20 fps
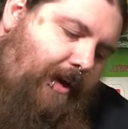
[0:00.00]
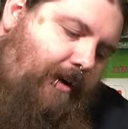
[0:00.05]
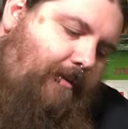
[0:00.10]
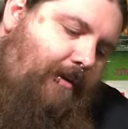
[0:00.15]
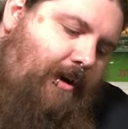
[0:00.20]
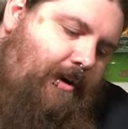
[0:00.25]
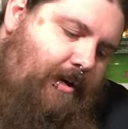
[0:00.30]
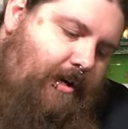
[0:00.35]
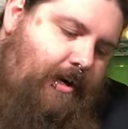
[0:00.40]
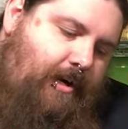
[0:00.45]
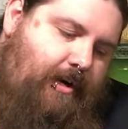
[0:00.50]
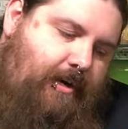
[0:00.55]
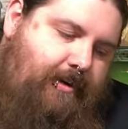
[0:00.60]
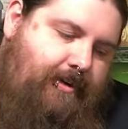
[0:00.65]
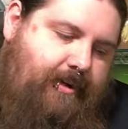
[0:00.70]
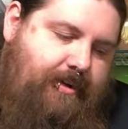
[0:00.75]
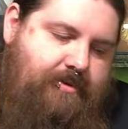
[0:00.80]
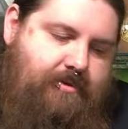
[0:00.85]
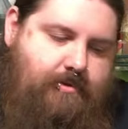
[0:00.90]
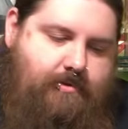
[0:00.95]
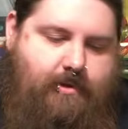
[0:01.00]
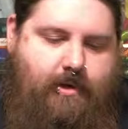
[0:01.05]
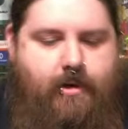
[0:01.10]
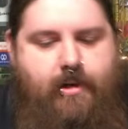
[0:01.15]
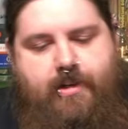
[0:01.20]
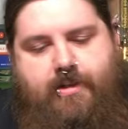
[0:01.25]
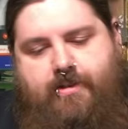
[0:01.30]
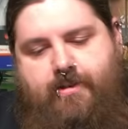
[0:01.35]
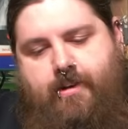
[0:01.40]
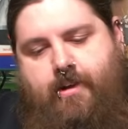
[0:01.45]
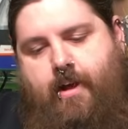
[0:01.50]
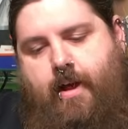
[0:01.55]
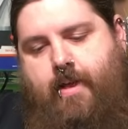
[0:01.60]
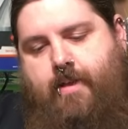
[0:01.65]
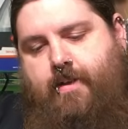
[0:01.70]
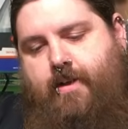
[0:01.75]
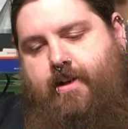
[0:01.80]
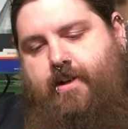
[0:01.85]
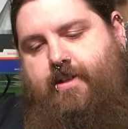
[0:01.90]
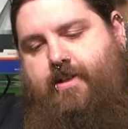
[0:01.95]
around here, and you also notice
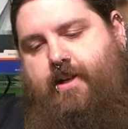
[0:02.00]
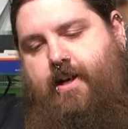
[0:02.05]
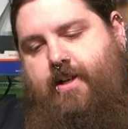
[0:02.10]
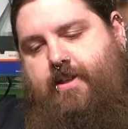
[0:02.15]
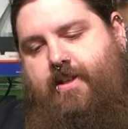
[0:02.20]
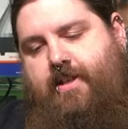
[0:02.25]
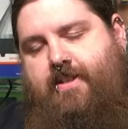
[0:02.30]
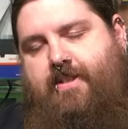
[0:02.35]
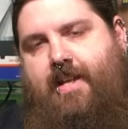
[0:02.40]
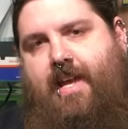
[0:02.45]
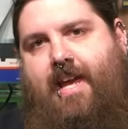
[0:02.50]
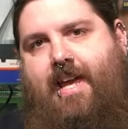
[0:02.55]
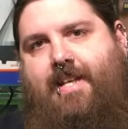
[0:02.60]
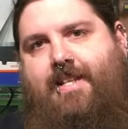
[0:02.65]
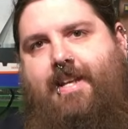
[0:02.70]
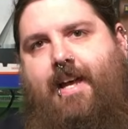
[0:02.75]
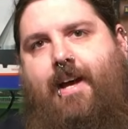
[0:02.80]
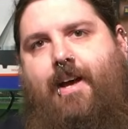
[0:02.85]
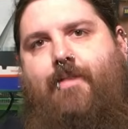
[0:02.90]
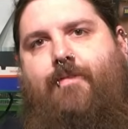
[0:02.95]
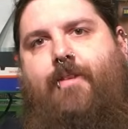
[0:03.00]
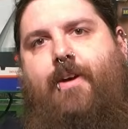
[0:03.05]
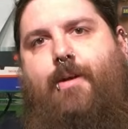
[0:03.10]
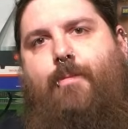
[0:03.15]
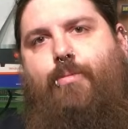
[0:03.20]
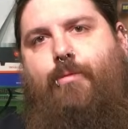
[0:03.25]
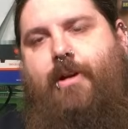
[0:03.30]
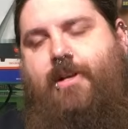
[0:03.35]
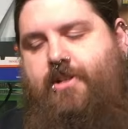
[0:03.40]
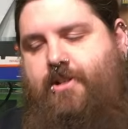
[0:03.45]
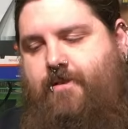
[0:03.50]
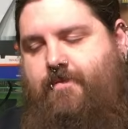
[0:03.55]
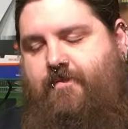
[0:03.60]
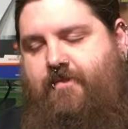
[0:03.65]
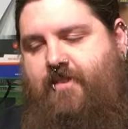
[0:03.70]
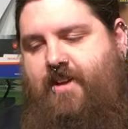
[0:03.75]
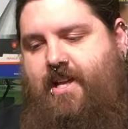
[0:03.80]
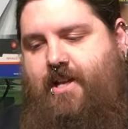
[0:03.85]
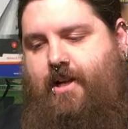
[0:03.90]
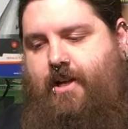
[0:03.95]
that it's got these anti-vibration
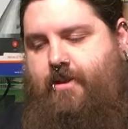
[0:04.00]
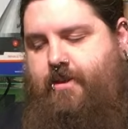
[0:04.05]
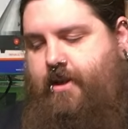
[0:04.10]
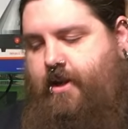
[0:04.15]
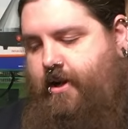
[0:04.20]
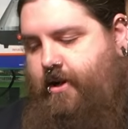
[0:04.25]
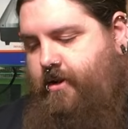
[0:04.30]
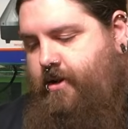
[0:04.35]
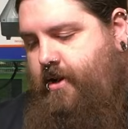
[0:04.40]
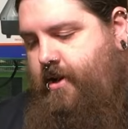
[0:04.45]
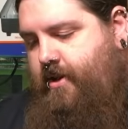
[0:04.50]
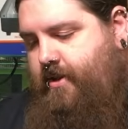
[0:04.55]
feet on there.